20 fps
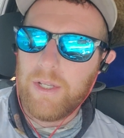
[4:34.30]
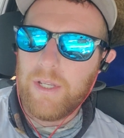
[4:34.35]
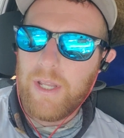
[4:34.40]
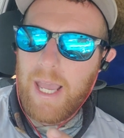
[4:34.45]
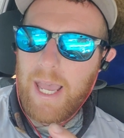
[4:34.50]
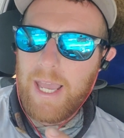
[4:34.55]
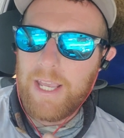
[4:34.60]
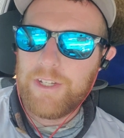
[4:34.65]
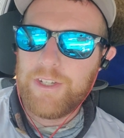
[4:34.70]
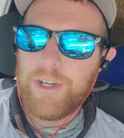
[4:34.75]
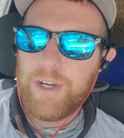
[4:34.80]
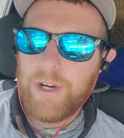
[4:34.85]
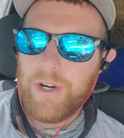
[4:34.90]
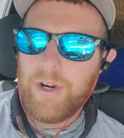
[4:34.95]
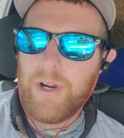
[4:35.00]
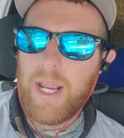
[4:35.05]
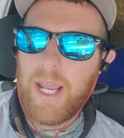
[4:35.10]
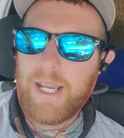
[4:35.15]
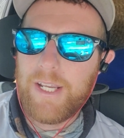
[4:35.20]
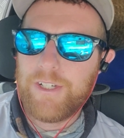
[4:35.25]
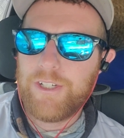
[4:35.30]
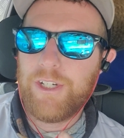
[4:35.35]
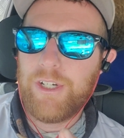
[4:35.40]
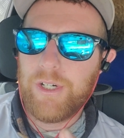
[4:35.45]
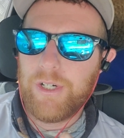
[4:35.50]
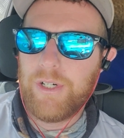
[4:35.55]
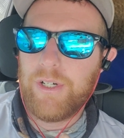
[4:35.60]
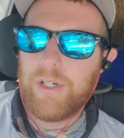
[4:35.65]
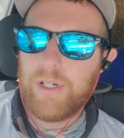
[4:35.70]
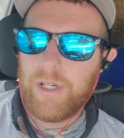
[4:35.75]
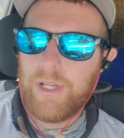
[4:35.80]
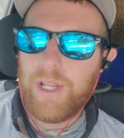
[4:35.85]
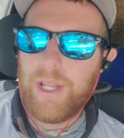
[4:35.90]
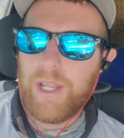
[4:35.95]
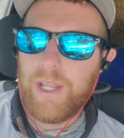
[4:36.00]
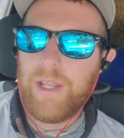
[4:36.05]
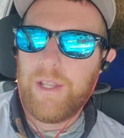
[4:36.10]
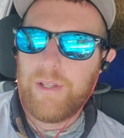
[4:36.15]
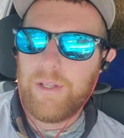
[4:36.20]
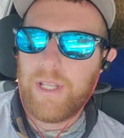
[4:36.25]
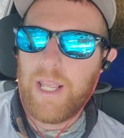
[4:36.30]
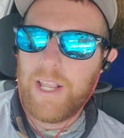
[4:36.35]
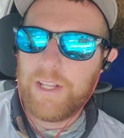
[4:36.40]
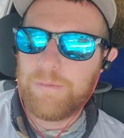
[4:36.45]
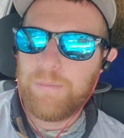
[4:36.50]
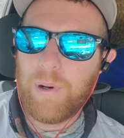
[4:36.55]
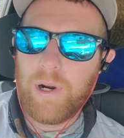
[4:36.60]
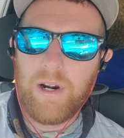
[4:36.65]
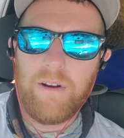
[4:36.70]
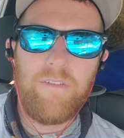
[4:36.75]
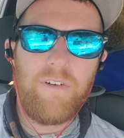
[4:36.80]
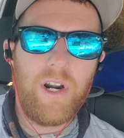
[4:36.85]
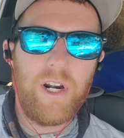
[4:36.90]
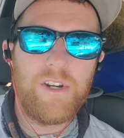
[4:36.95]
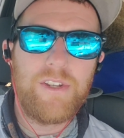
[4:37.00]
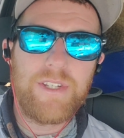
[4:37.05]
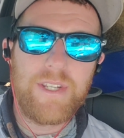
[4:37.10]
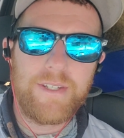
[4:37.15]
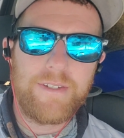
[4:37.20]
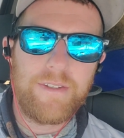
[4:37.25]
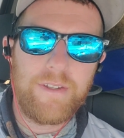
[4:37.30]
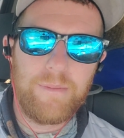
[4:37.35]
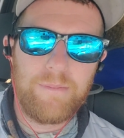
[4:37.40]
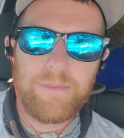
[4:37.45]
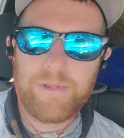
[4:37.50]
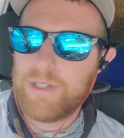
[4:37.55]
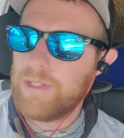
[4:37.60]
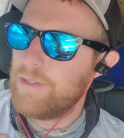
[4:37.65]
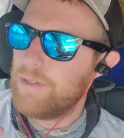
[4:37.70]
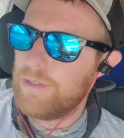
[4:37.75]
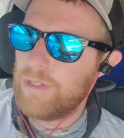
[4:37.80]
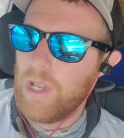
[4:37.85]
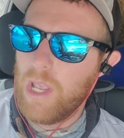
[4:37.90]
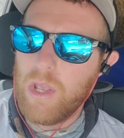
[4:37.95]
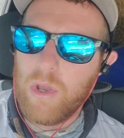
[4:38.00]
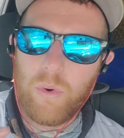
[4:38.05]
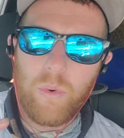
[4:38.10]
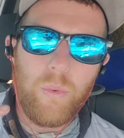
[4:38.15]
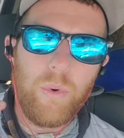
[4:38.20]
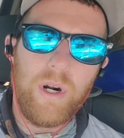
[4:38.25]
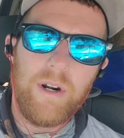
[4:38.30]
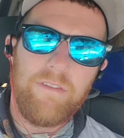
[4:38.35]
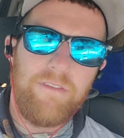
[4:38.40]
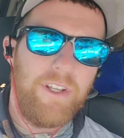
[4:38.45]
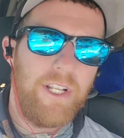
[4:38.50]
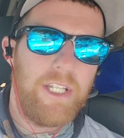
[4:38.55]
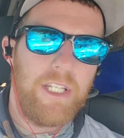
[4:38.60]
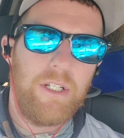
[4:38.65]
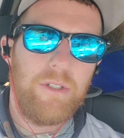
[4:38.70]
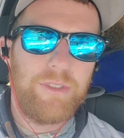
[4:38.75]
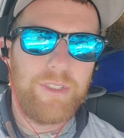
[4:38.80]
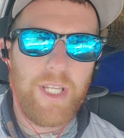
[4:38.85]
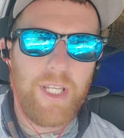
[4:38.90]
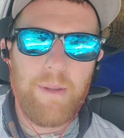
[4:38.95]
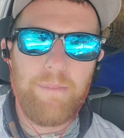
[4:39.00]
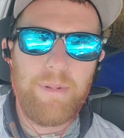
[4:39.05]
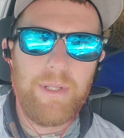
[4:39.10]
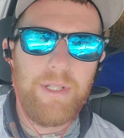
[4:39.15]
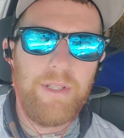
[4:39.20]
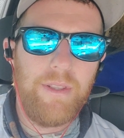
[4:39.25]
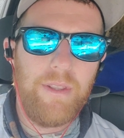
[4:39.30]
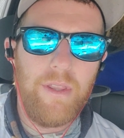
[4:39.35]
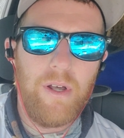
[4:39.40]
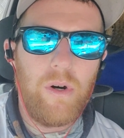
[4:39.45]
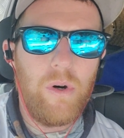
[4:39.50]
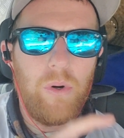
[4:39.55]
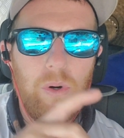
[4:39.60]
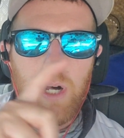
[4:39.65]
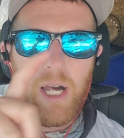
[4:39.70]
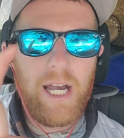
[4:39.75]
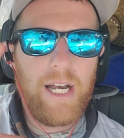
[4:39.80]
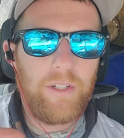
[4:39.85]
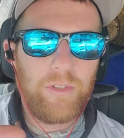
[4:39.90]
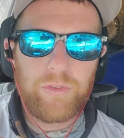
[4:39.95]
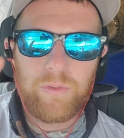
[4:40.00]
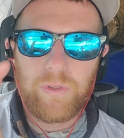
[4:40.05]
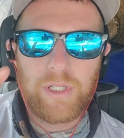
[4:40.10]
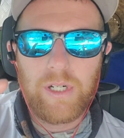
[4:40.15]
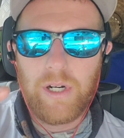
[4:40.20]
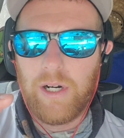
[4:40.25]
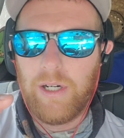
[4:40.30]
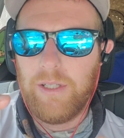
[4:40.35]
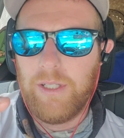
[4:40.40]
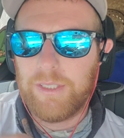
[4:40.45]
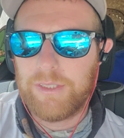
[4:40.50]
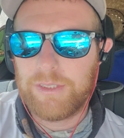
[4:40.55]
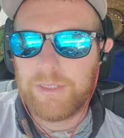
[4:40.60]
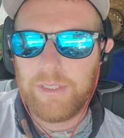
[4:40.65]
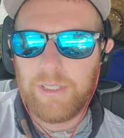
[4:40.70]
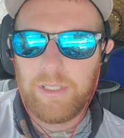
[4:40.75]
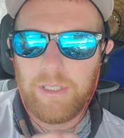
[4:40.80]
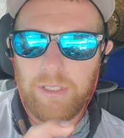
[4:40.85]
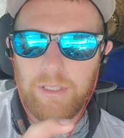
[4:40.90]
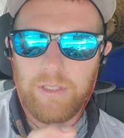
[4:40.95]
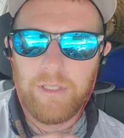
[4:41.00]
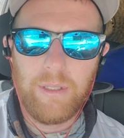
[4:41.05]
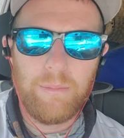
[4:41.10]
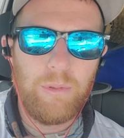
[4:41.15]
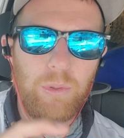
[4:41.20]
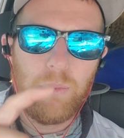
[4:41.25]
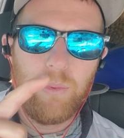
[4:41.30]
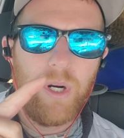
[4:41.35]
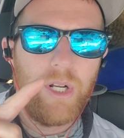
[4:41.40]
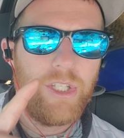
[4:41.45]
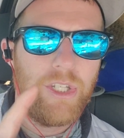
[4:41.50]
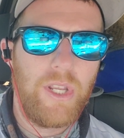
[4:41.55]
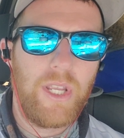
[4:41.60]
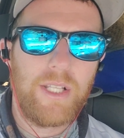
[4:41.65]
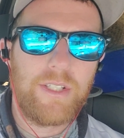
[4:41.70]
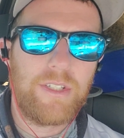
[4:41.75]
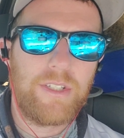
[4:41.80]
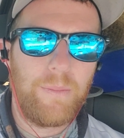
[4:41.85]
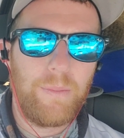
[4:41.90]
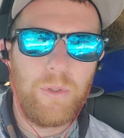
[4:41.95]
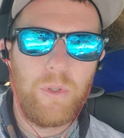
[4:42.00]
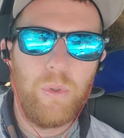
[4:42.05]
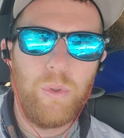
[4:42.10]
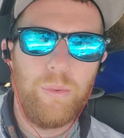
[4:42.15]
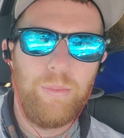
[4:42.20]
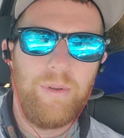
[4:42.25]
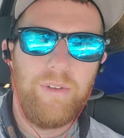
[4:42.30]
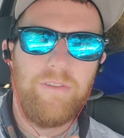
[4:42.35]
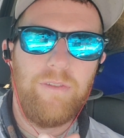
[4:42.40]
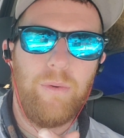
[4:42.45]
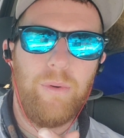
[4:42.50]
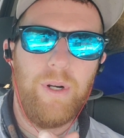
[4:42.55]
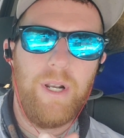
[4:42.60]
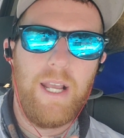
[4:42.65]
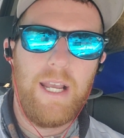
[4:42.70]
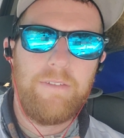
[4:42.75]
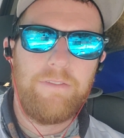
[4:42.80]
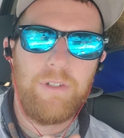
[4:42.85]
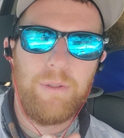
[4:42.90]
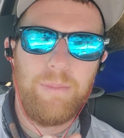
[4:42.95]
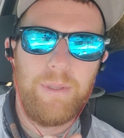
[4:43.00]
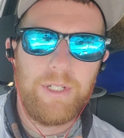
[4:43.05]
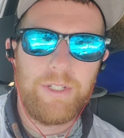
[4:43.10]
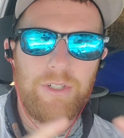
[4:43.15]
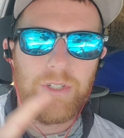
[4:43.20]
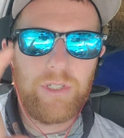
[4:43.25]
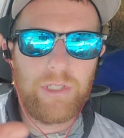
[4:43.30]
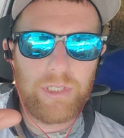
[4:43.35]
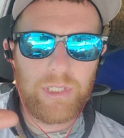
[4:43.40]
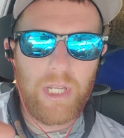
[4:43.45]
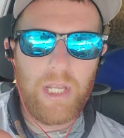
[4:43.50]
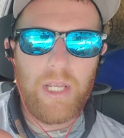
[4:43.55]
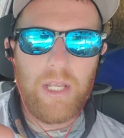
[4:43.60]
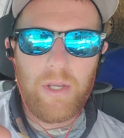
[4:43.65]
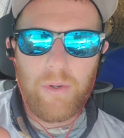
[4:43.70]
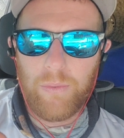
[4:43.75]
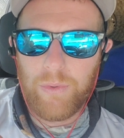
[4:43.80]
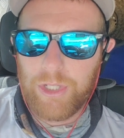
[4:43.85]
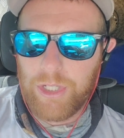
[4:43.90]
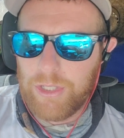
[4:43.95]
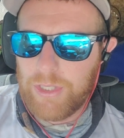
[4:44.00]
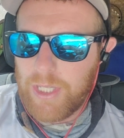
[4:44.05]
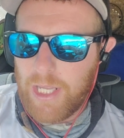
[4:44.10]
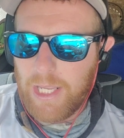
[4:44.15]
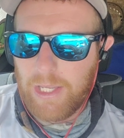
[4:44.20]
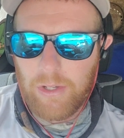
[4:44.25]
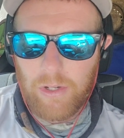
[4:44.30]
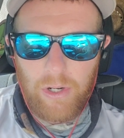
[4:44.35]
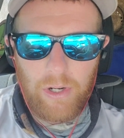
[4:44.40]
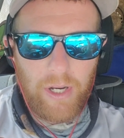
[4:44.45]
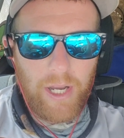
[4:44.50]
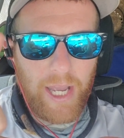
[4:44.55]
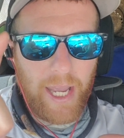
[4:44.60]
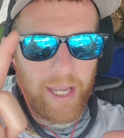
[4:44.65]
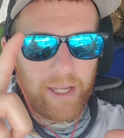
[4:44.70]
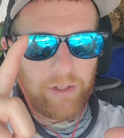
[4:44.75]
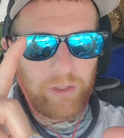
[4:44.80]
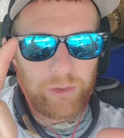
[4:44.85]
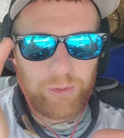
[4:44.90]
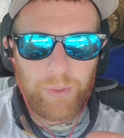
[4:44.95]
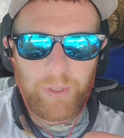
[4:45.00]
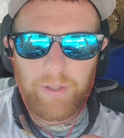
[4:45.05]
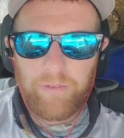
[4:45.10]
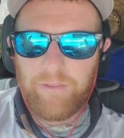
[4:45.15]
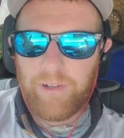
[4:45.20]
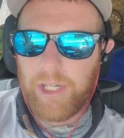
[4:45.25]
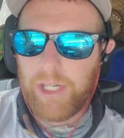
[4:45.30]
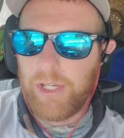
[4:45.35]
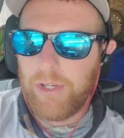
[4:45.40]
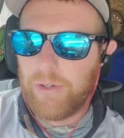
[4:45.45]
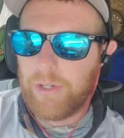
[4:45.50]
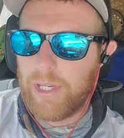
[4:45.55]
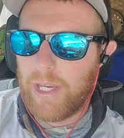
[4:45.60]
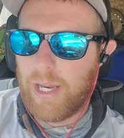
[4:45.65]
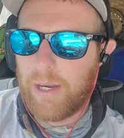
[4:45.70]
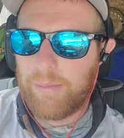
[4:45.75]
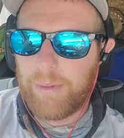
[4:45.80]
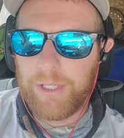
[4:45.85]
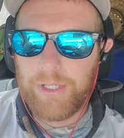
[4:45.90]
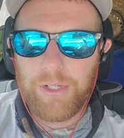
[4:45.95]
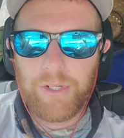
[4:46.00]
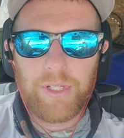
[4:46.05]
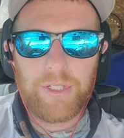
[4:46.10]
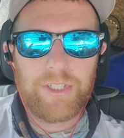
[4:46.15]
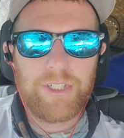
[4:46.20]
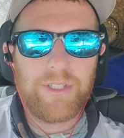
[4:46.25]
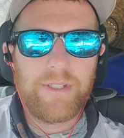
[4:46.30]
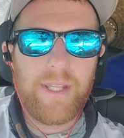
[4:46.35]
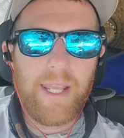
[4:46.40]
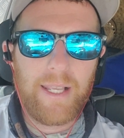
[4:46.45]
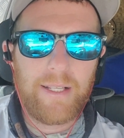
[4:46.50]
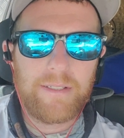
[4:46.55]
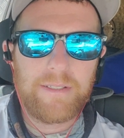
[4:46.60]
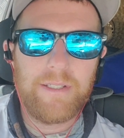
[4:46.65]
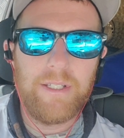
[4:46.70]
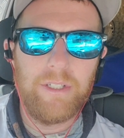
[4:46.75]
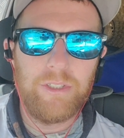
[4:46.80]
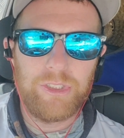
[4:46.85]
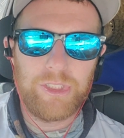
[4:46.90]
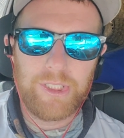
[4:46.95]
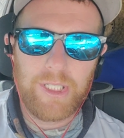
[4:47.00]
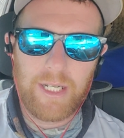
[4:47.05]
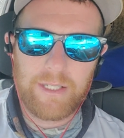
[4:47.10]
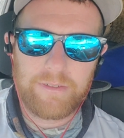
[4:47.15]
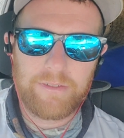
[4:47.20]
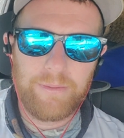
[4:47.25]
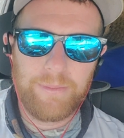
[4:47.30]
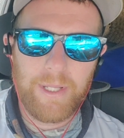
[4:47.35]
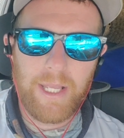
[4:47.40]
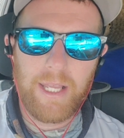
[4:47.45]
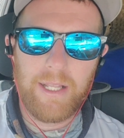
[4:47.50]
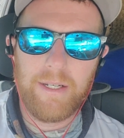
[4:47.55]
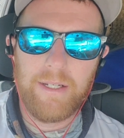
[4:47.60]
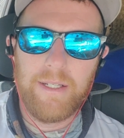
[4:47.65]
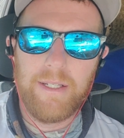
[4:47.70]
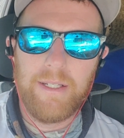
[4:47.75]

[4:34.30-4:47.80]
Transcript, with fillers: as your as your as part of our systems is we're videotaping the whole house regardless. Number one, you get some cool before and after pictures when you take all angles with a video camera and you could just take still shots from that.